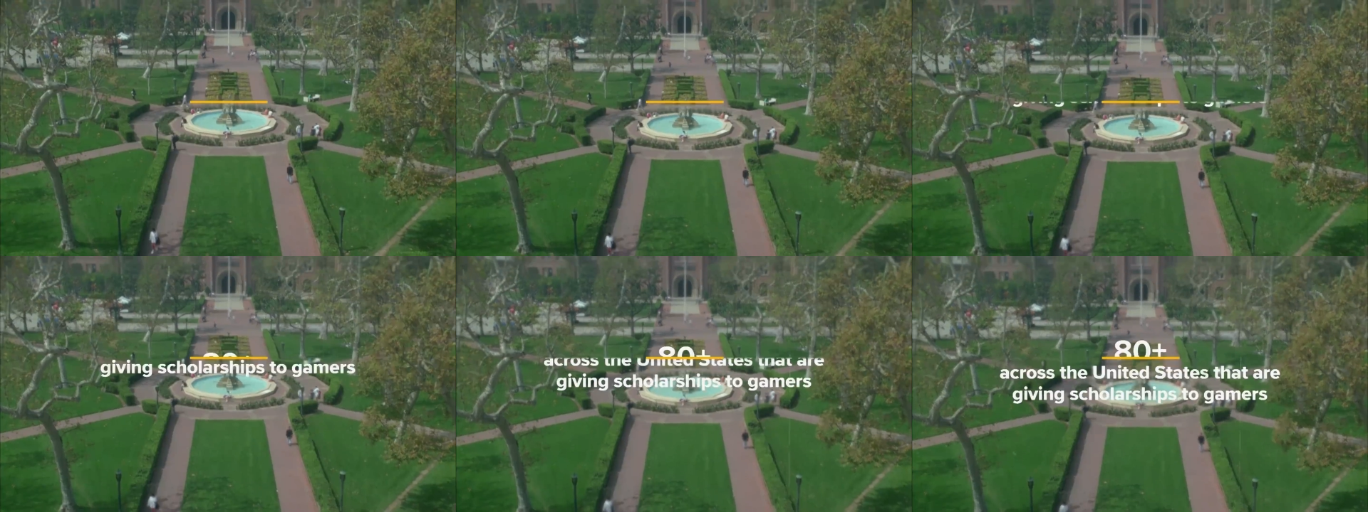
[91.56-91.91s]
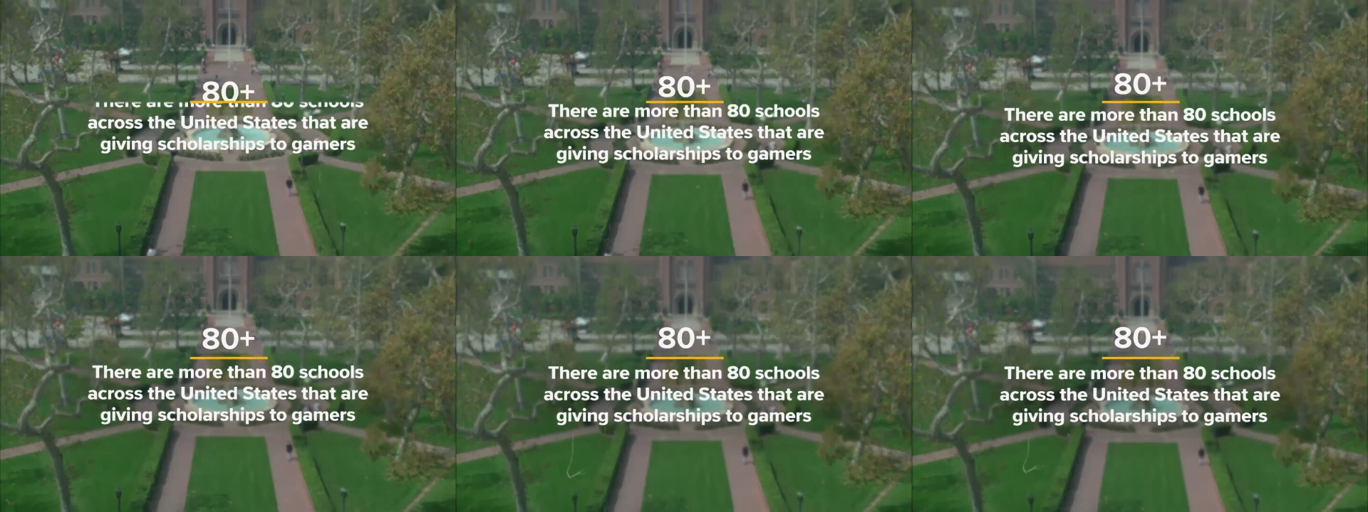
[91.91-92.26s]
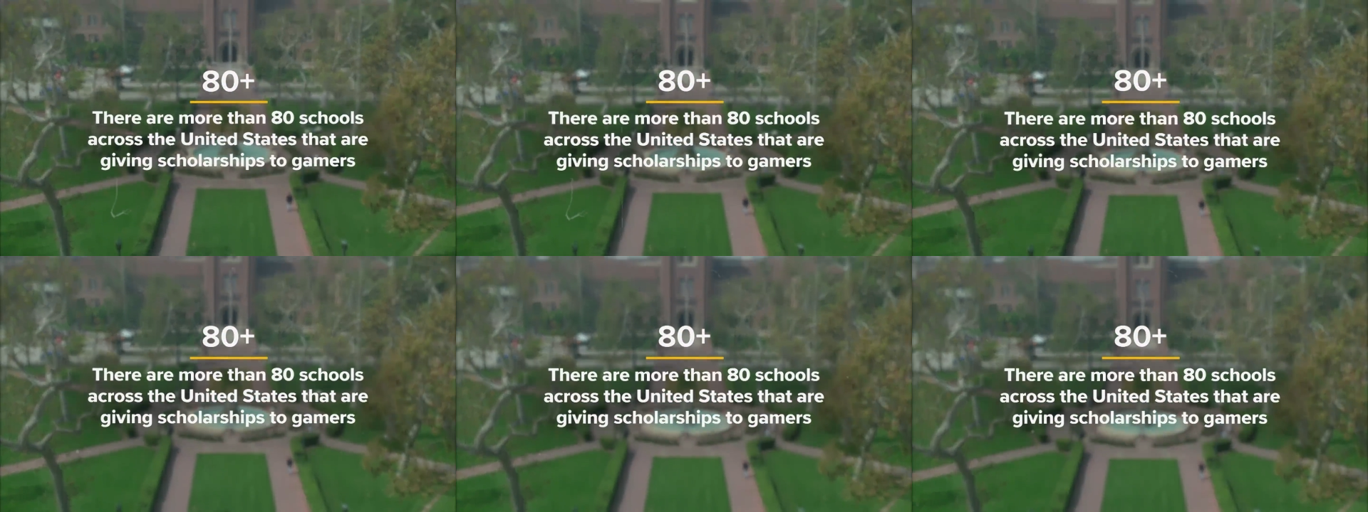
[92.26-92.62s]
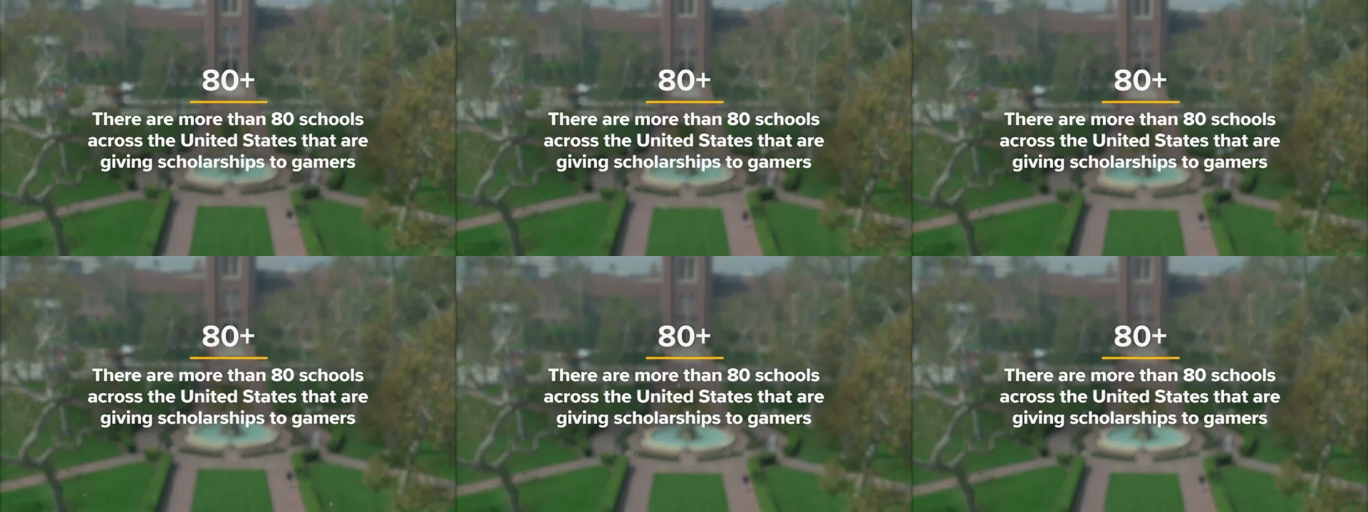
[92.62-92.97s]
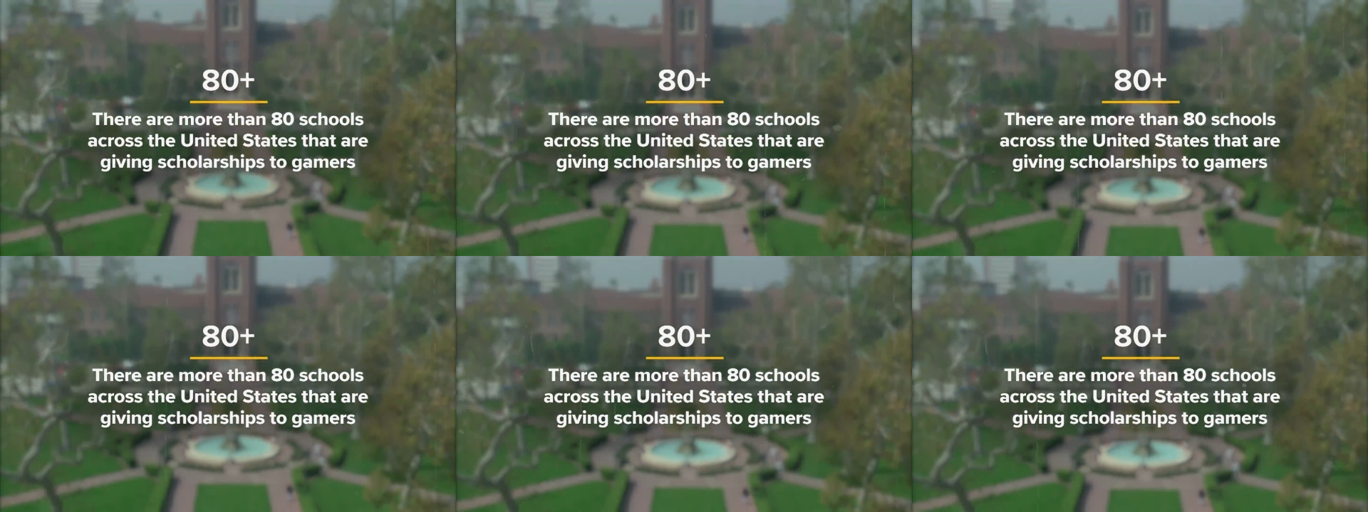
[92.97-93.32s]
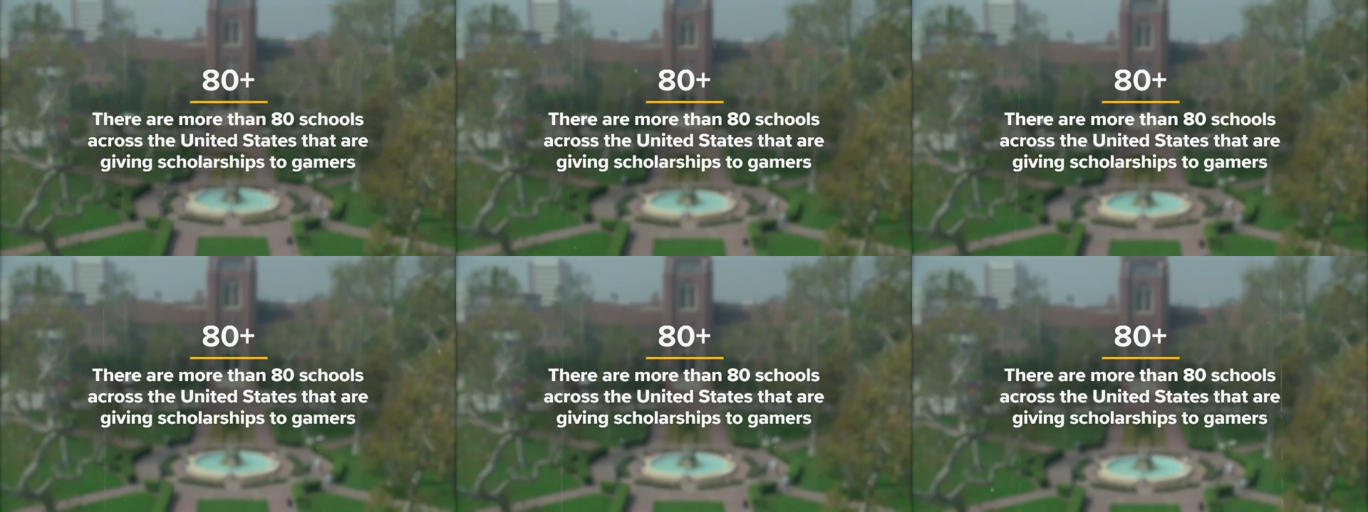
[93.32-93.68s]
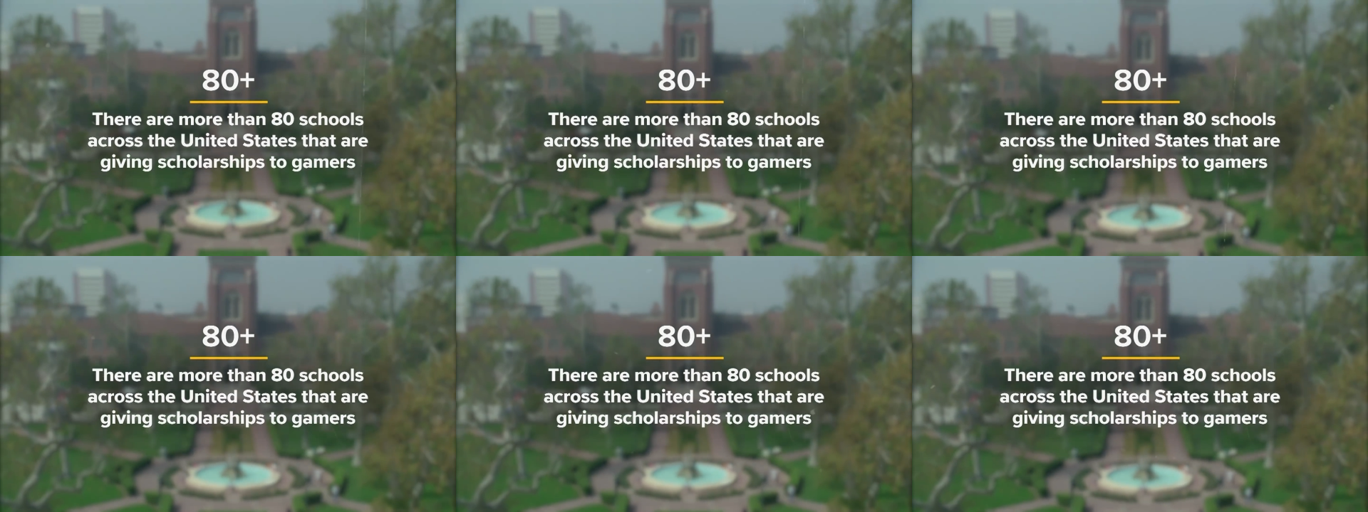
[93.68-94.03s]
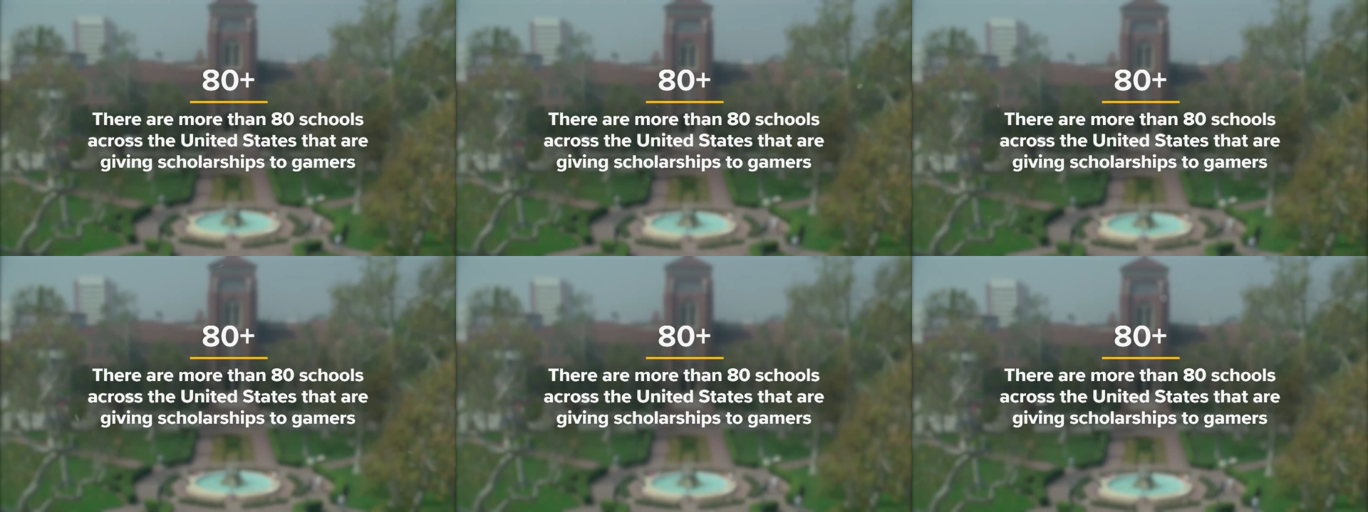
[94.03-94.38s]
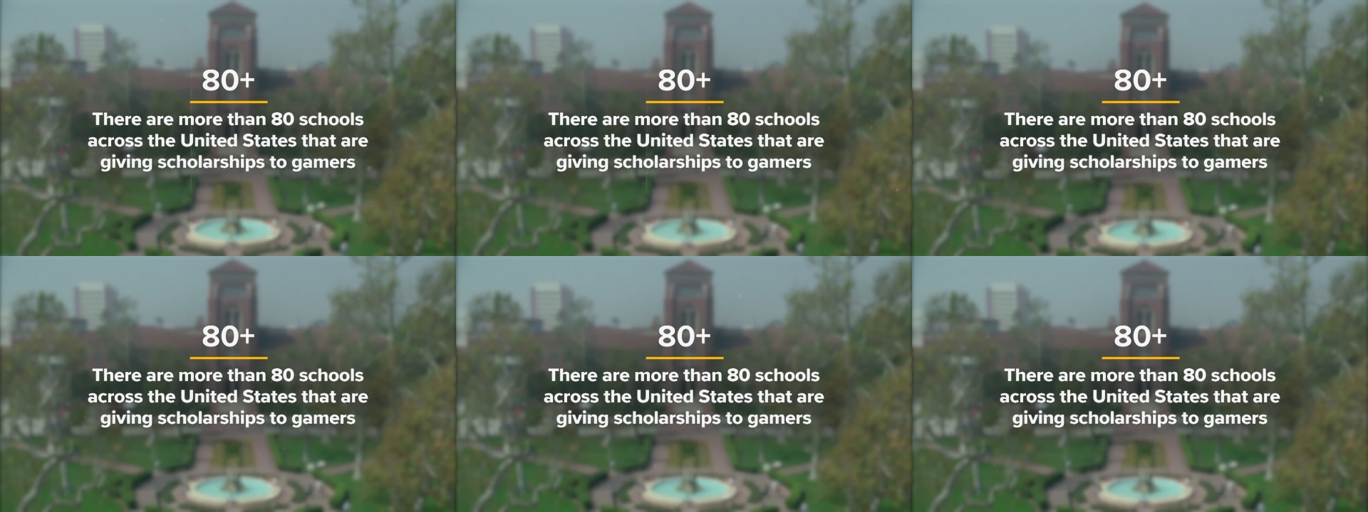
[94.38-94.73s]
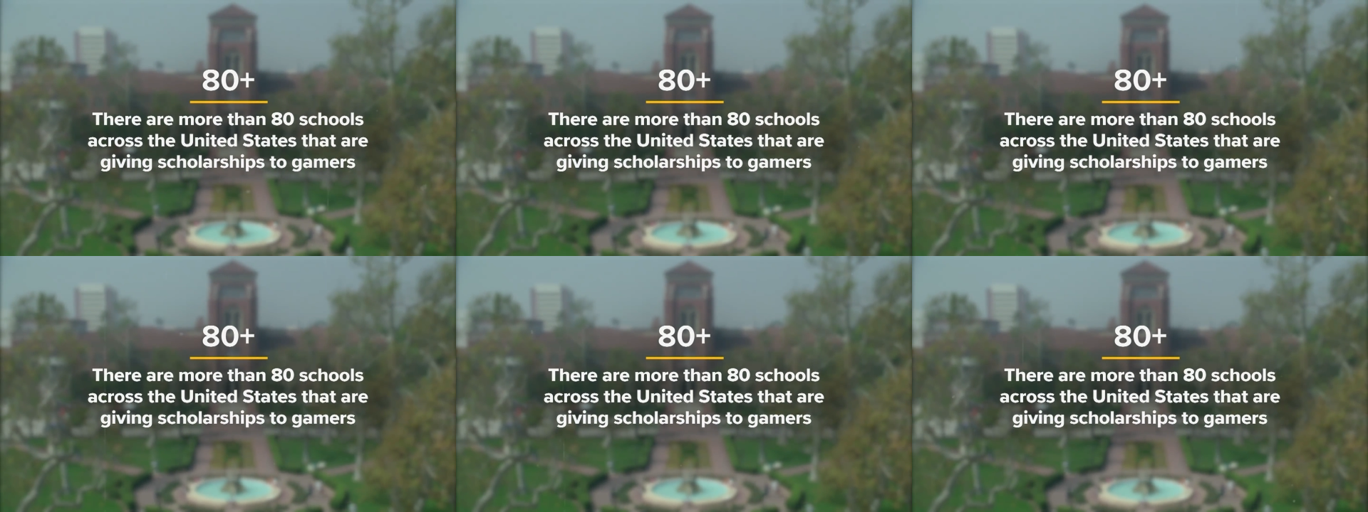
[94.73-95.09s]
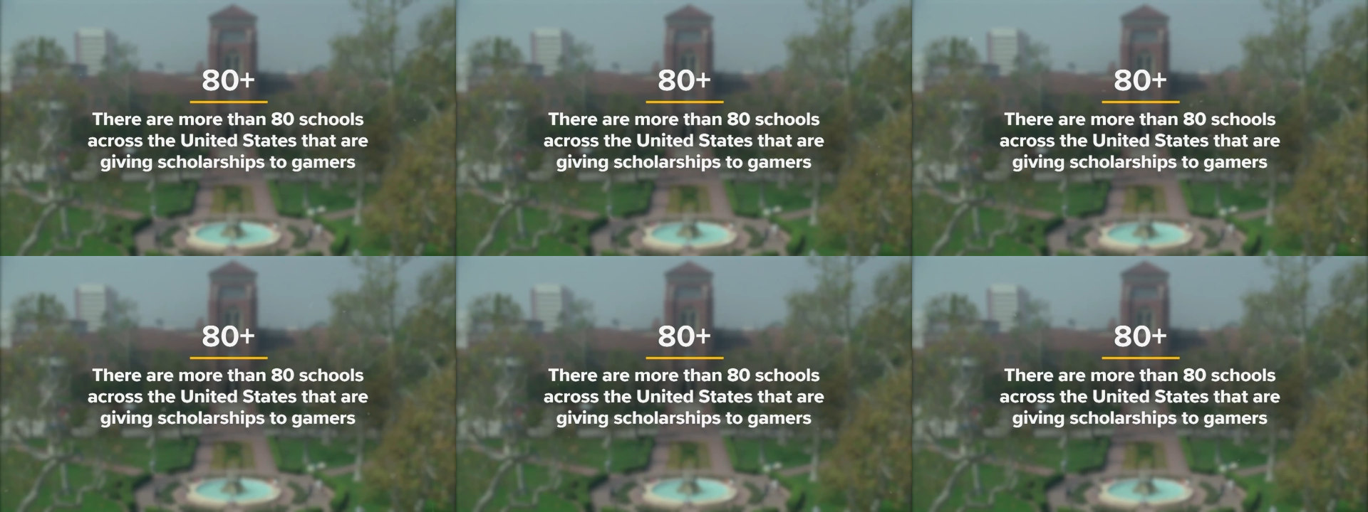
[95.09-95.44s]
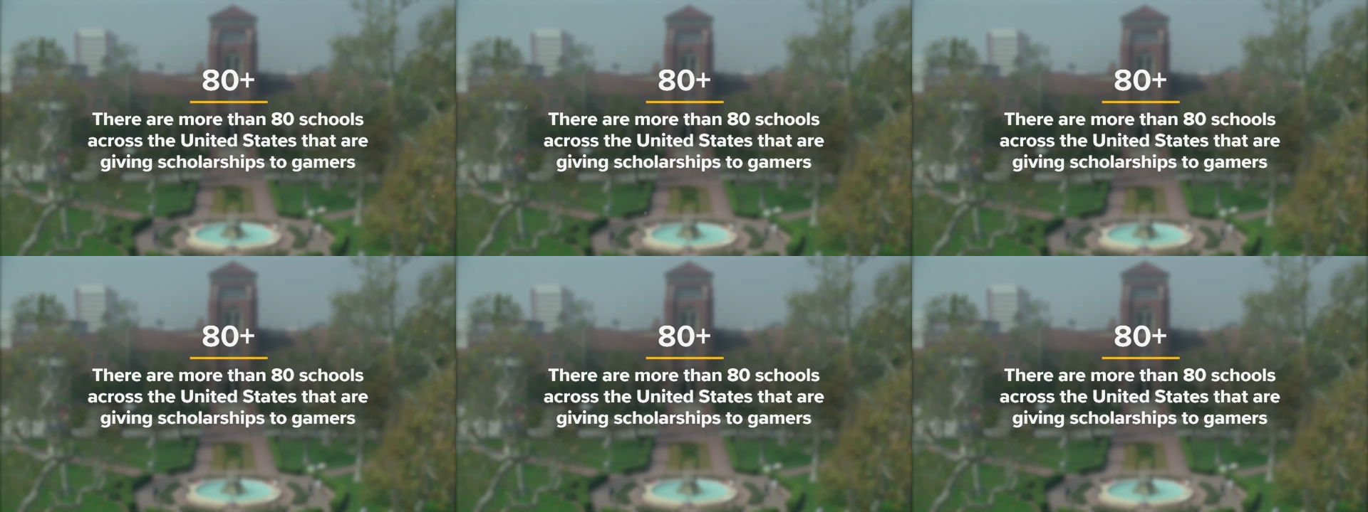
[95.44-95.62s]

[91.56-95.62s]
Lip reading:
(no speaker visible)